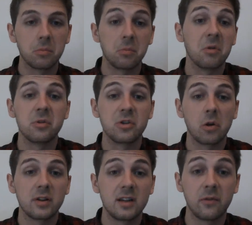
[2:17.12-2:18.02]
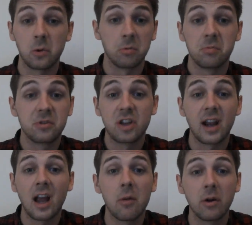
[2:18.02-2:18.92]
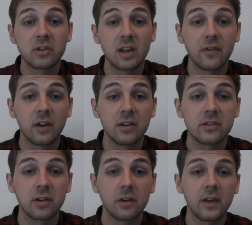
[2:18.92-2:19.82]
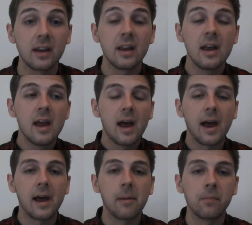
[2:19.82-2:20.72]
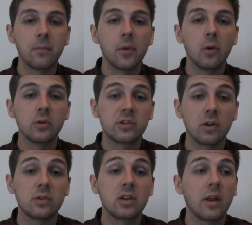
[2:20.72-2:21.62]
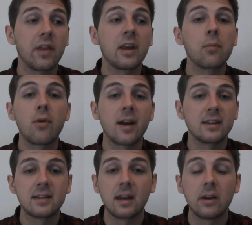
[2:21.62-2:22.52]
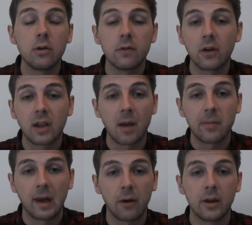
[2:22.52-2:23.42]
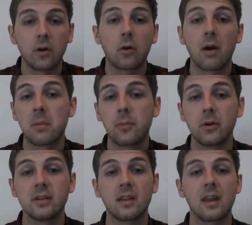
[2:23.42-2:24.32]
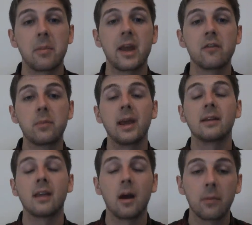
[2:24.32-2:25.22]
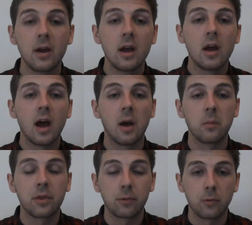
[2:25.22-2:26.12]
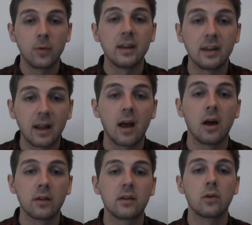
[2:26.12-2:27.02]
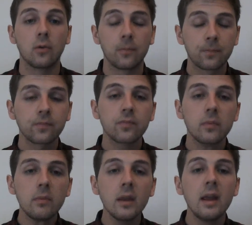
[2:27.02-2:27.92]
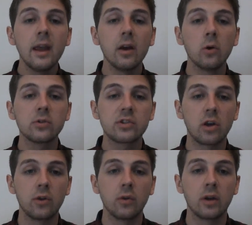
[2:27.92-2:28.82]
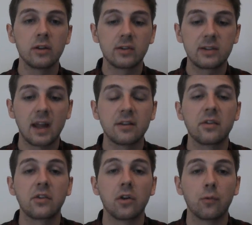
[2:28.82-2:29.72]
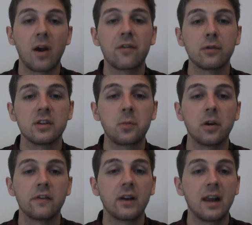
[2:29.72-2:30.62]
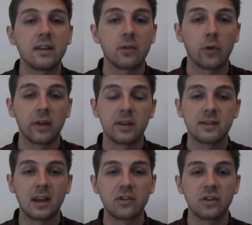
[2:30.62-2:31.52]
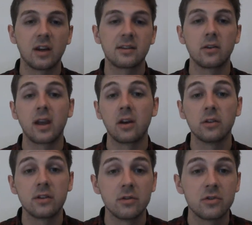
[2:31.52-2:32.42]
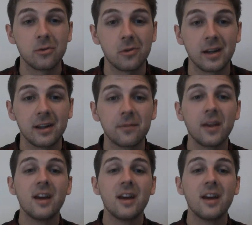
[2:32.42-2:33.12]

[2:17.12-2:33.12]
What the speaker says: the majority of, well, check how much they've understood of it. Also, so that they can practice any new vocabulary or grammar points that they may have picked up through reading that article. It also stands as a good reference point for later on in the session, as I'll get onto shortly.